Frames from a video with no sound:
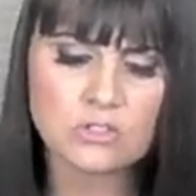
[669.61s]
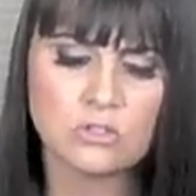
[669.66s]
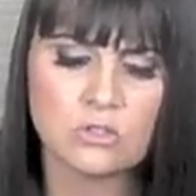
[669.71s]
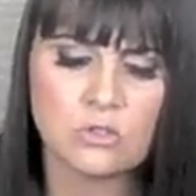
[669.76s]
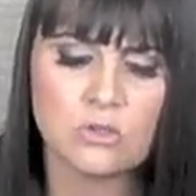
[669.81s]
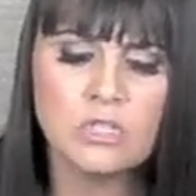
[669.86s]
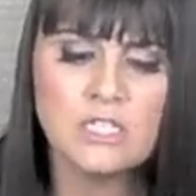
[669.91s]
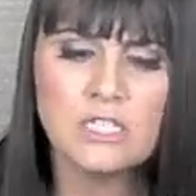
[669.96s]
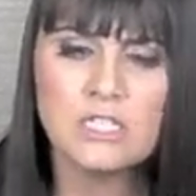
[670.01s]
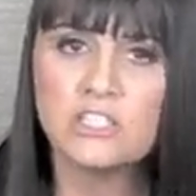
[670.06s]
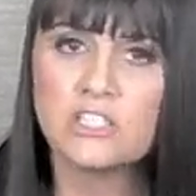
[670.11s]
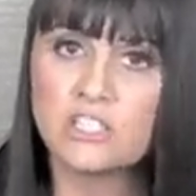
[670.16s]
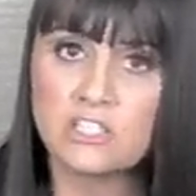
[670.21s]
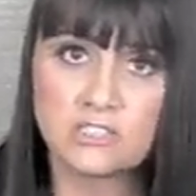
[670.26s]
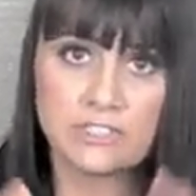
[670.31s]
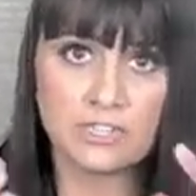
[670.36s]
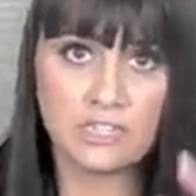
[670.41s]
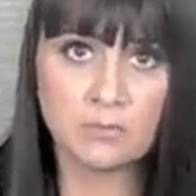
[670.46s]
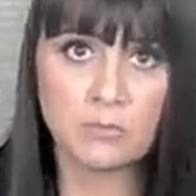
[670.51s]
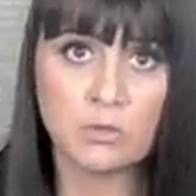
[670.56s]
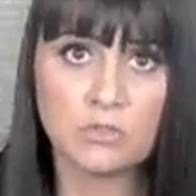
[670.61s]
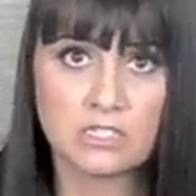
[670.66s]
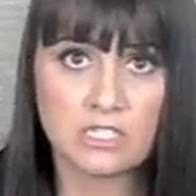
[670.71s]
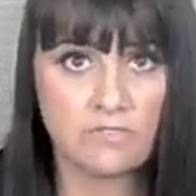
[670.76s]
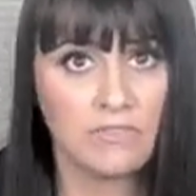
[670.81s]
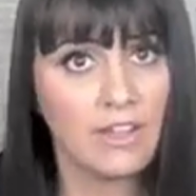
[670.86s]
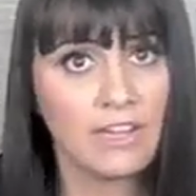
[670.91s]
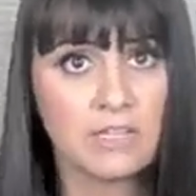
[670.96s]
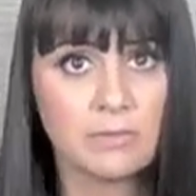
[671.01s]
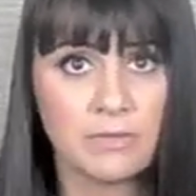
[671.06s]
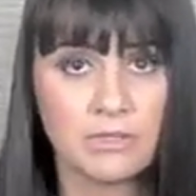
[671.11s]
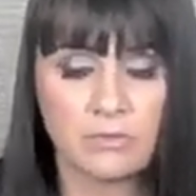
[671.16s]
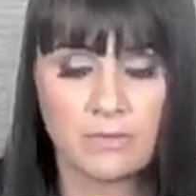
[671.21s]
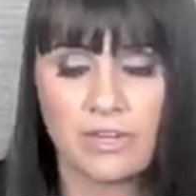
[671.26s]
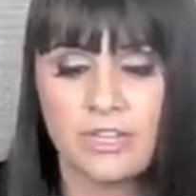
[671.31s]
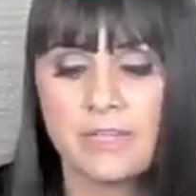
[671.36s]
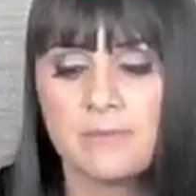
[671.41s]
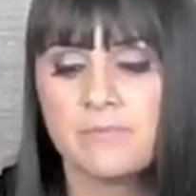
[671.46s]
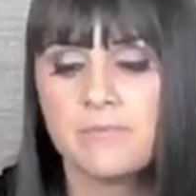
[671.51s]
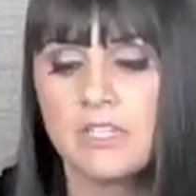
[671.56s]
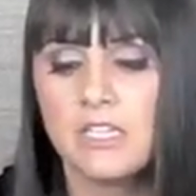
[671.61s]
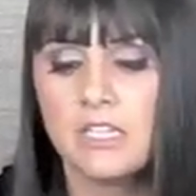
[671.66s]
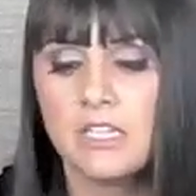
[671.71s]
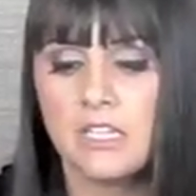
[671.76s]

So just like a multivitamin, right?